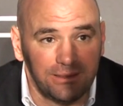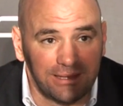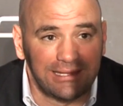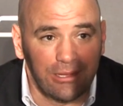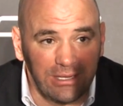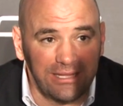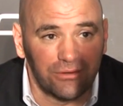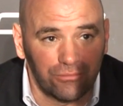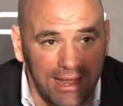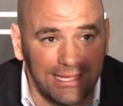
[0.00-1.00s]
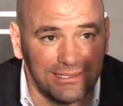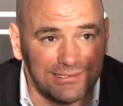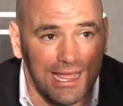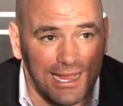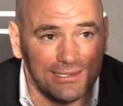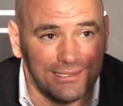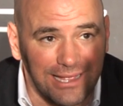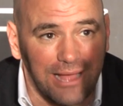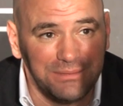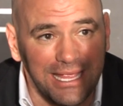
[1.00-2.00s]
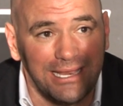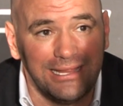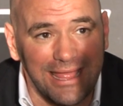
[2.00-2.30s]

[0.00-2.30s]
That they would even rank this guy in the top 10 in